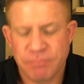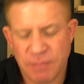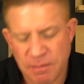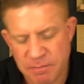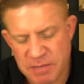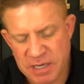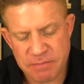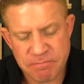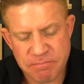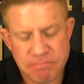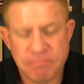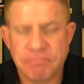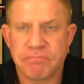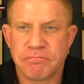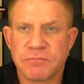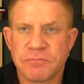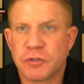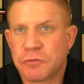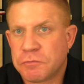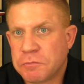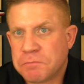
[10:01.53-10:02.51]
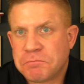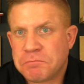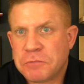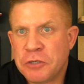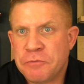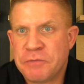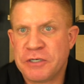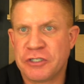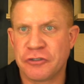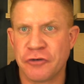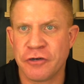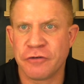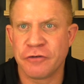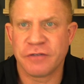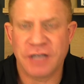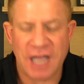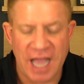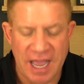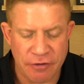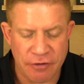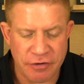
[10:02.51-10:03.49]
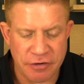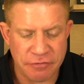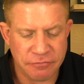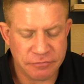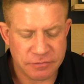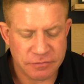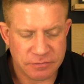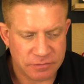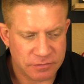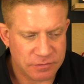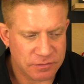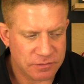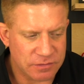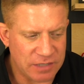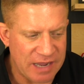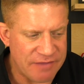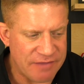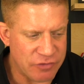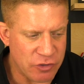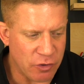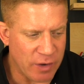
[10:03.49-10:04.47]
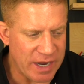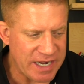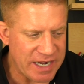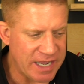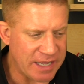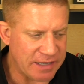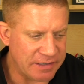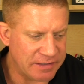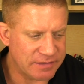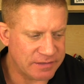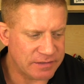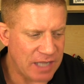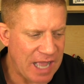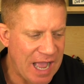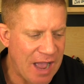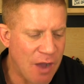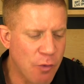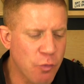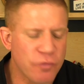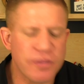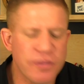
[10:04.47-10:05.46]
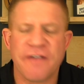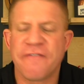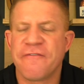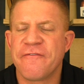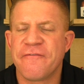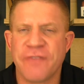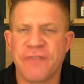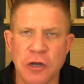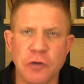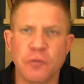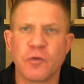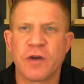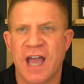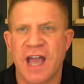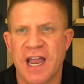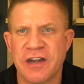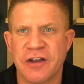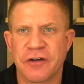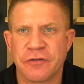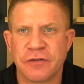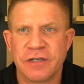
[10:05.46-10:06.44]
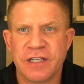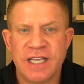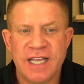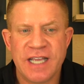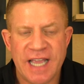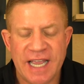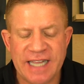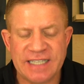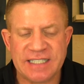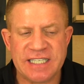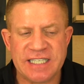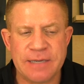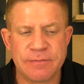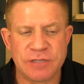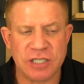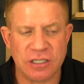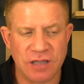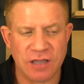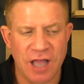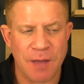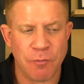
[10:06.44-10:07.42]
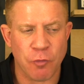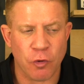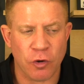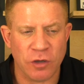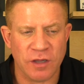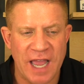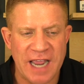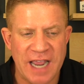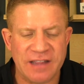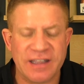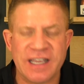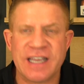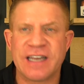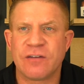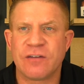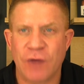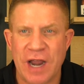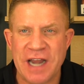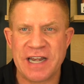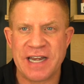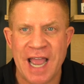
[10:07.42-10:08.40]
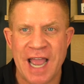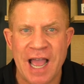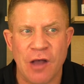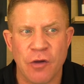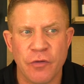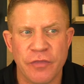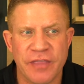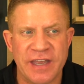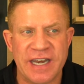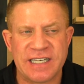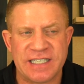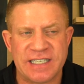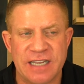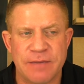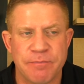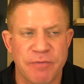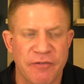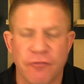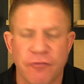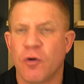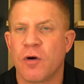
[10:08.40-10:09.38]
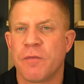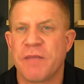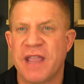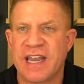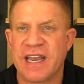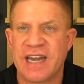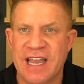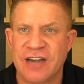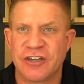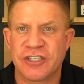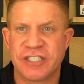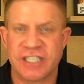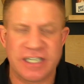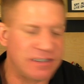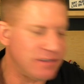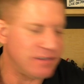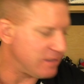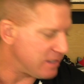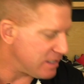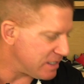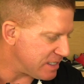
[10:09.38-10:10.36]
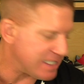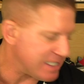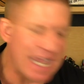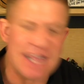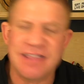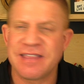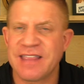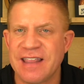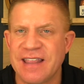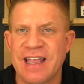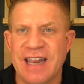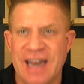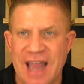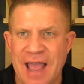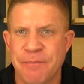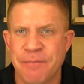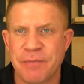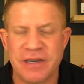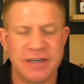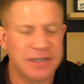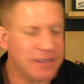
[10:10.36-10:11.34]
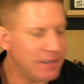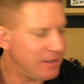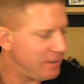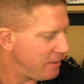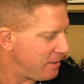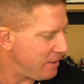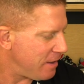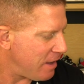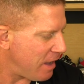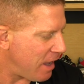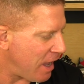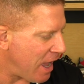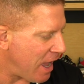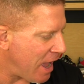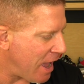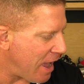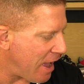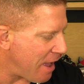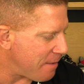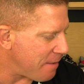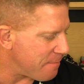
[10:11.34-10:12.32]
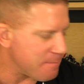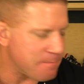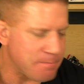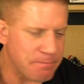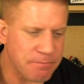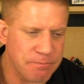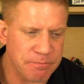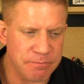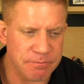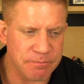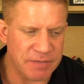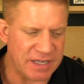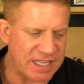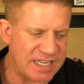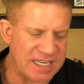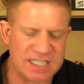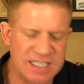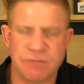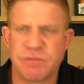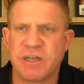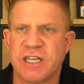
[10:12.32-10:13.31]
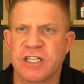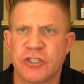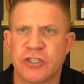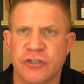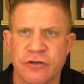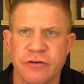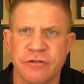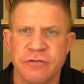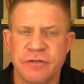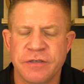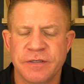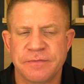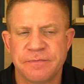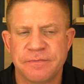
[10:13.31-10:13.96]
I mean, could be true. I don't know. I have no idea. How the fuck would I know? It seems a lot more likely right now than it did before Megan Anderson said that it happened. But that doesn't mean it's true.